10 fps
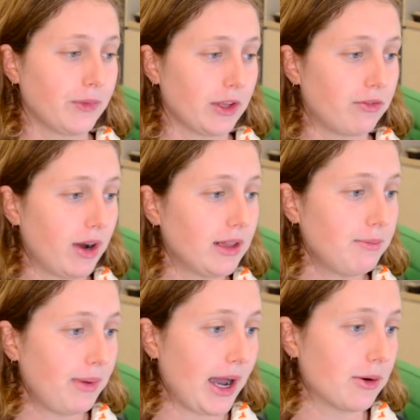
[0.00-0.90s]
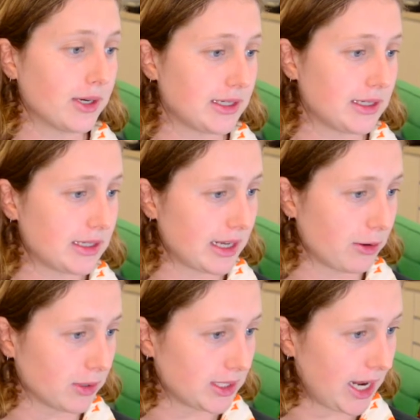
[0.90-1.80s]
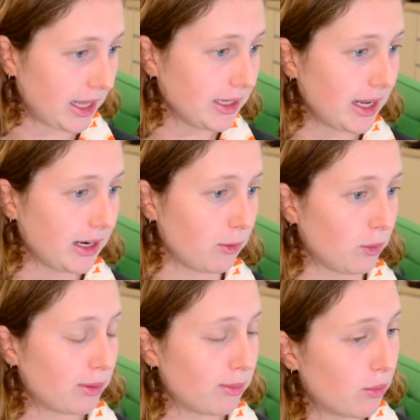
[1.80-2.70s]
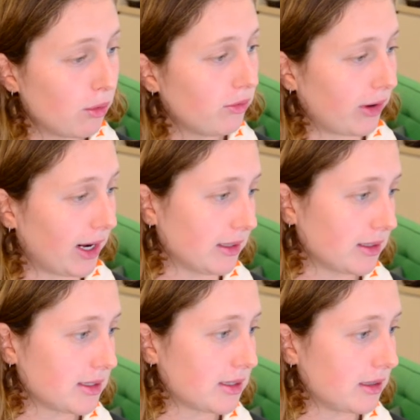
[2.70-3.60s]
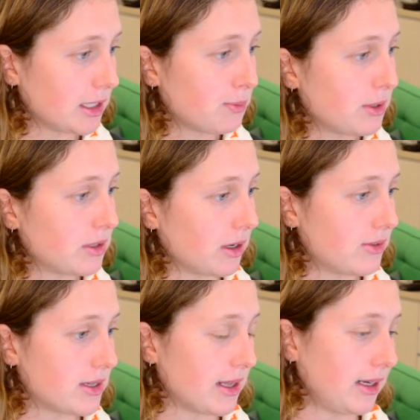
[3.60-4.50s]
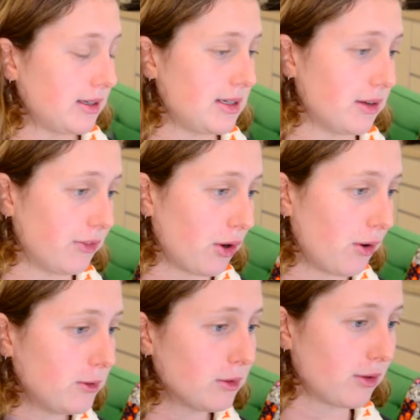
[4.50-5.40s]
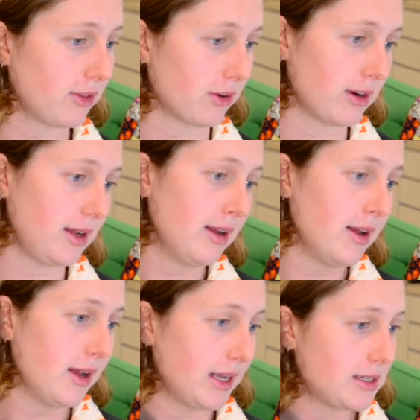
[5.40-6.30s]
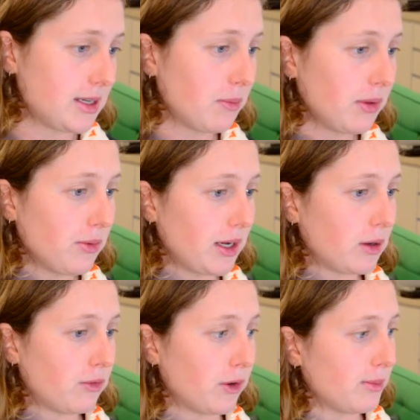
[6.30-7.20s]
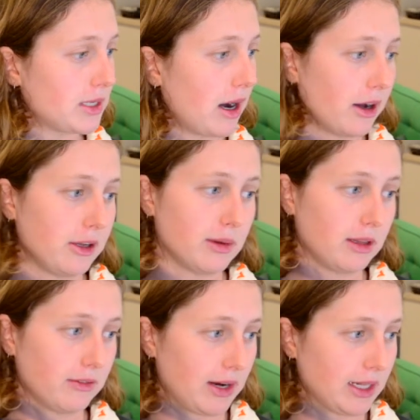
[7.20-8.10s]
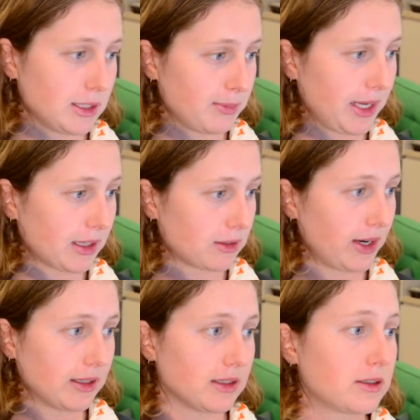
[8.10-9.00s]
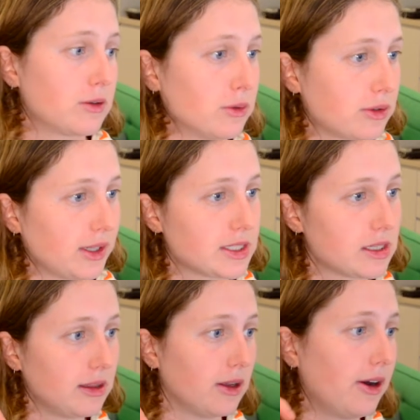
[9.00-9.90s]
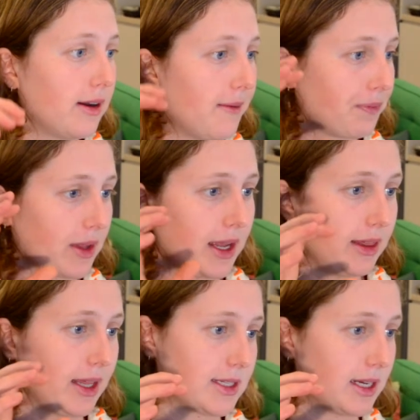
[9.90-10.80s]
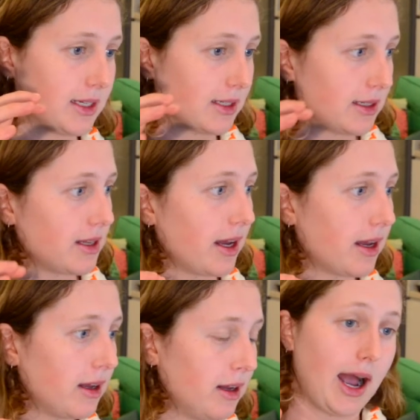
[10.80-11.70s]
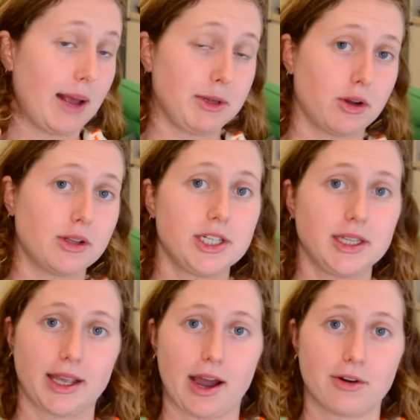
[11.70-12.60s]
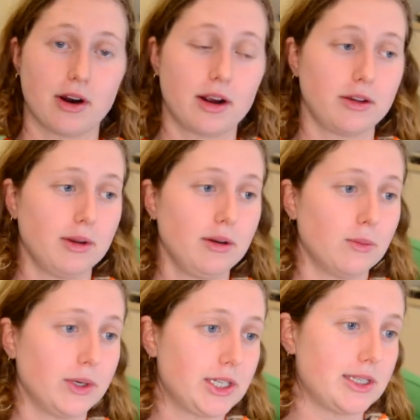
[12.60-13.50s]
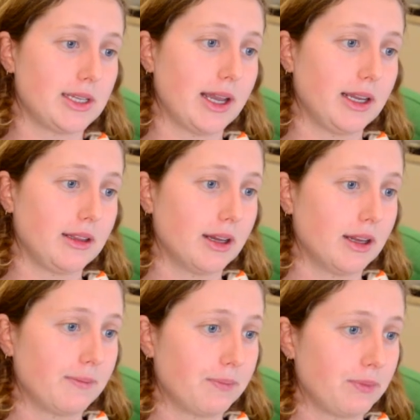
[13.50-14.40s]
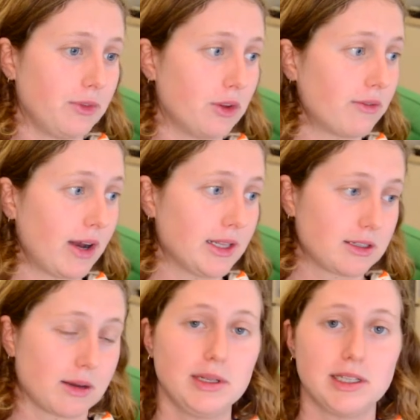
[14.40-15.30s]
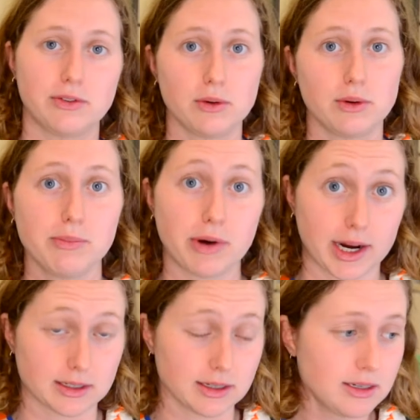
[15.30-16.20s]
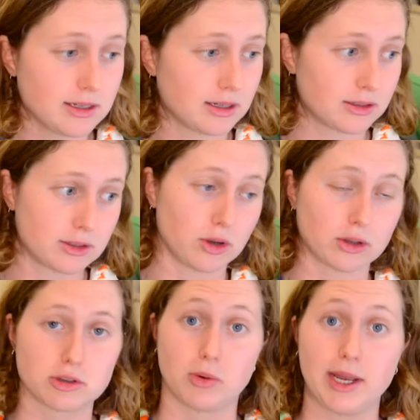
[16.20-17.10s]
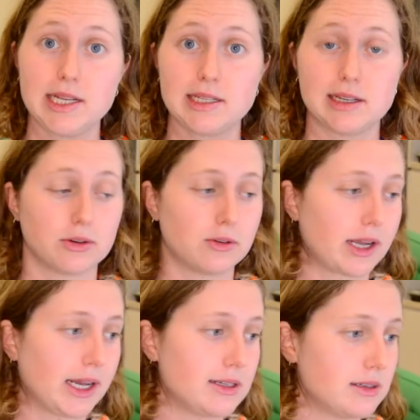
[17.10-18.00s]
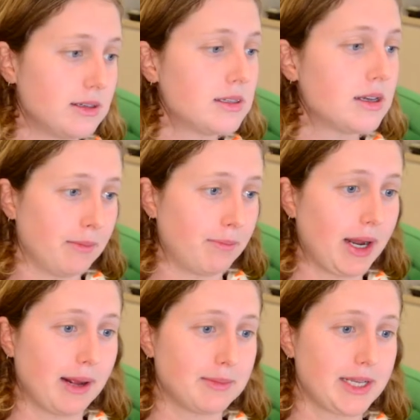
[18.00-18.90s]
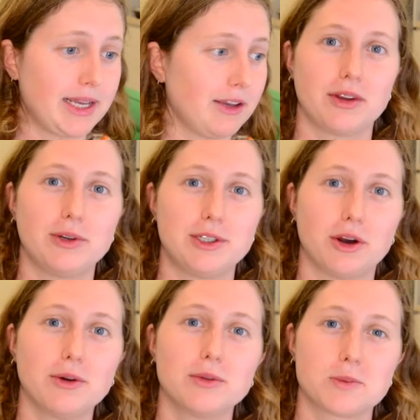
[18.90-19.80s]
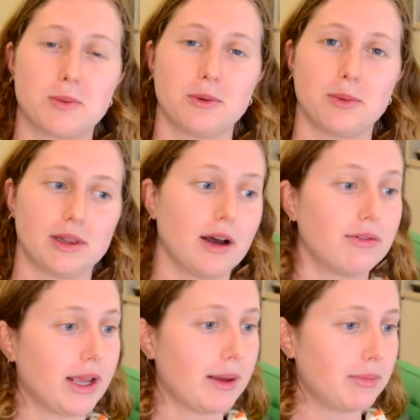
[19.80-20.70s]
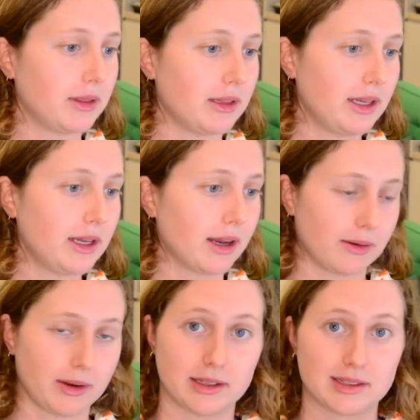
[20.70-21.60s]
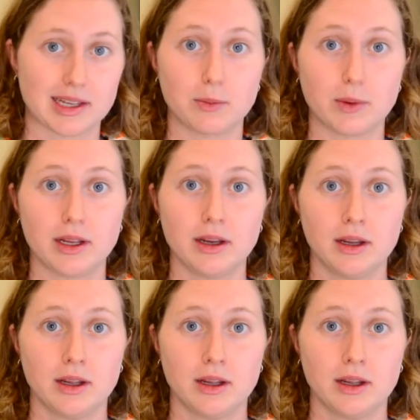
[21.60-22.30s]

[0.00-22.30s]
if violent power is instead retaliated with more violence, this preserves the legacy of the old authority and simply reconfirms the argument that violence begets violence. Cool, so there's a lot in that sentence there. I'm acknowledging the counter argument, which is saying that non-violence can be difficult in practice. It's not so easy in all cases, but I'm saying if we don't respond with love and empathy, and instead we